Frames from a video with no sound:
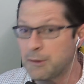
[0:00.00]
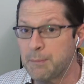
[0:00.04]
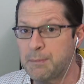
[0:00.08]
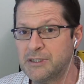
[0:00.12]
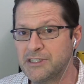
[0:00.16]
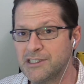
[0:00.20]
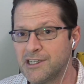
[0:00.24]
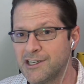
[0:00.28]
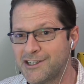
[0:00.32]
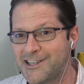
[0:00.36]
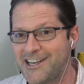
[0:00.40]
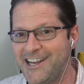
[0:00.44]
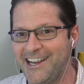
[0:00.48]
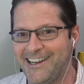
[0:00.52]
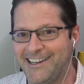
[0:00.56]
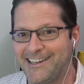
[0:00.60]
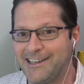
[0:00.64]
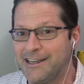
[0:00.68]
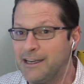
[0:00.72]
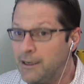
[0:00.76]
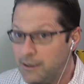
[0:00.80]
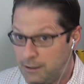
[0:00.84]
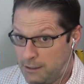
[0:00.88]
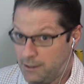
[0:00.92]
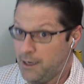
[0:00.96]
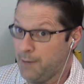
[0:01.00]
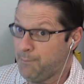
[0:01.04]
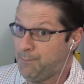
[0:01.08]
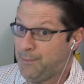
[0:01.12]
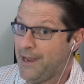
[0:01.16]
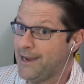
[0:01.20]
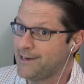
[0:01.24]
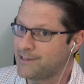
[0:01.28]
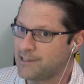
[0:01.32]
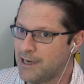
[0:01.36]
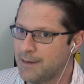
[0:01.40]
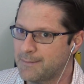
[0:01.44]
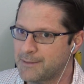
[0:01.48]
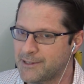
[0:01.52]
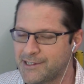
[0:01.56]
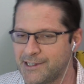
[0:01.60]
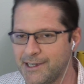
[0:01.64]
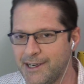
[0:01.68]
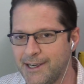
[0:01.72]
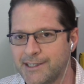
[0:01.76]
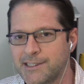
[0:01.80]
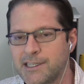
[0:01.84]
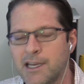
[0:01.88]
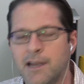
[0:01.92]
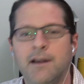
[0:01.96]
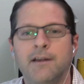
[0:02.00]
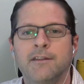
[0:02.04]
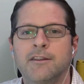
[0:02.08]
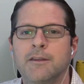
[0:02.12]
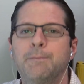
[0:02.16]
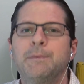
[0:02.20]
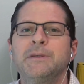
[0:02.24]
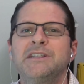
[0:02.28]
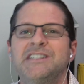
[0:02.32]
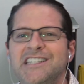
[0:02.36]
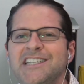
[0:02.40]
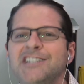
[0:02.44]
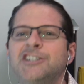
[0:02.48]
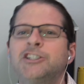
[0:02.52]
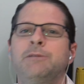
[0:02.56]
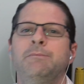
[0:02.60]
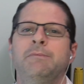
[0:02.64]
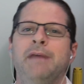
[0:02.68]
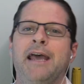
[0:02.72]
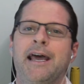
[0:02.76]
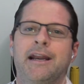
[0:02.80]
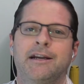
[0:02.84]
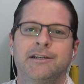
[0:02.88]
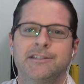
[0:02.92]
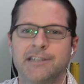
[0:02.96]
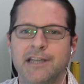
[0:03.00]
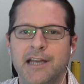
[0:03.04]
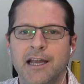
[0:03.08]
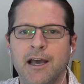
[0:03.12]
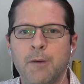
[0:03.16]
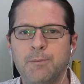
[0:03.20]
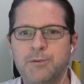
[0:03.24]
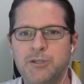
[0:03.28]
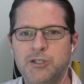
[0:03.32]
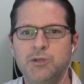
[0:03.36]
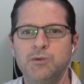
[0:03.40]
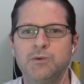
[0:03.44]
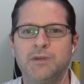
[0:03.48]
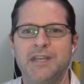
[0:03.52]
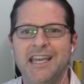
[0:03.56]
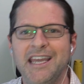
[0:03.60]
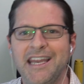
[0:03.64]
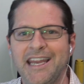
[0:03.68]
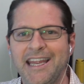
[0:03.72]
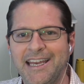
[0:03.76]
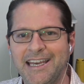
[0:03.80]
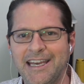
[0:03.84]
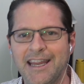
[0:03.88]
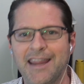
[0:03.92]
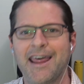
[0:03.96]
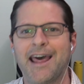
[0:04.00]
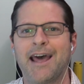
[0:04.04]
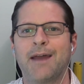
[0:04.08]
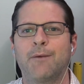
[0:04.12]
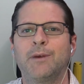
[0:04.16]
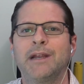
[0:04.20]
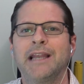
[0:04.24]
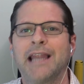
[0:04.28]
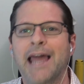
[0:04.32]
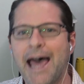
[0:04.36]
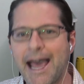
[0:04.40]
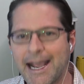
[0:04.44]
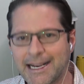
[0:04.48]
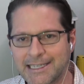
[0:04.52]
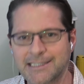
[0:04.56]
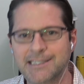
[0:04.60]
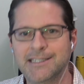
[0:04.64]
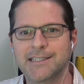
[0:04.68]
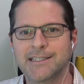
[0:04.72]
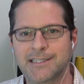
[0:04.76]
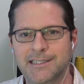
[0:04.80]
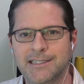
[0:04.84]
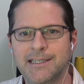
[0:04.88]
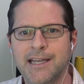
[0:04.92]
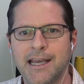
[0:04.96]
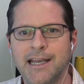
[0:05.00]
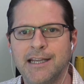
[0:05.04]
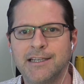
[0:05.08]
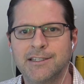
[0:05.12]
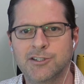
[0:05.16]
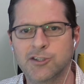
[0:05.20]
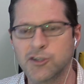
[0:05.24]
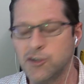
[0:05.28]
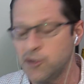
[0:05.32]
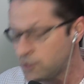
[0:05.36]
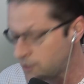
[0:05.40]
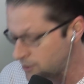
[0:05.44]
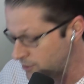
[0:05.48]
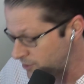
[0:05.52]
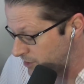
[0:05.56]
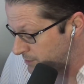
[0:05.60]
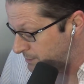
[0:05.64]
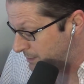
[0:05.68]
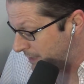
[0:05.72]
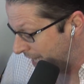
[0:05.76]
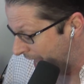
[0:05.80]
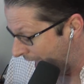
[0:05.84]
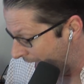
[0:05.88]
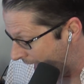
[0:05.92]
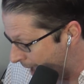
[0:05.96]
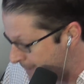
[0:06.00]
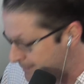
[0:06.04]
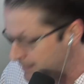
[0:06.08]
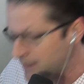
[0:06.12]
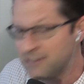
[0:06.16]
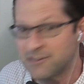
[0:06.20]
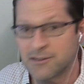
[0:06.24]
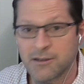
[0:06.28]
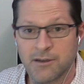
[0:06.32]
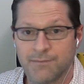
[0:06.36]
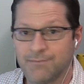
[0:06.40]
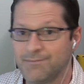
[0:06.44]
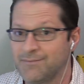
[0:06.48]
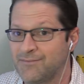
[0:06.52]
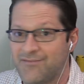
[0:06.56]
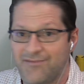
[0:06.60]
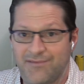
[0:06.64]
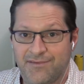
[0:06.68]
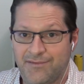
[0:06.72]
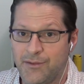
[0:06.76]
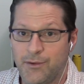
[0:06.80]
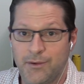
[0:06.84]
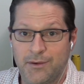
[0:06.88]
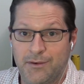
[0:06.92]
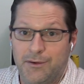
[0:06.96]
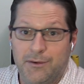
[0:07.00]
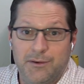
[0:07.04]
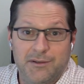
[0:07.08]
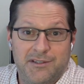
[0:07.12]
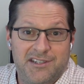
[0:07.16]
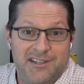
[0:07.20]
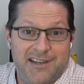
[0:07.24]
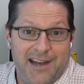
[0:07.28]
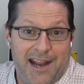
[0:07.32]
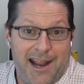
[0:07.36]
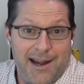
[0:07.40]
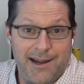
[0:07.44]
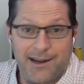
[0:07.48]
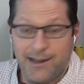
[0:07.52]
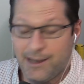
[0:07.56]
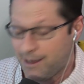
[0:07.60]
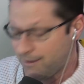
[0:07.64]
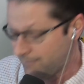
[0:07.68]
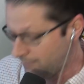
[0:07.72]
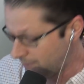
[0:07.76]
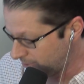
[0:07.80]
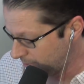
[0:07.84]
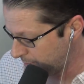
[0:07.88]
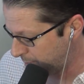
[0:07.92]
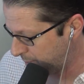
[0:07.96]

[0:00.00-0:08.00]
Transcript: the position, to get back to number 6, the position matters. It helps you get into that relaxed state so you can just be happy. So you can do it standing even,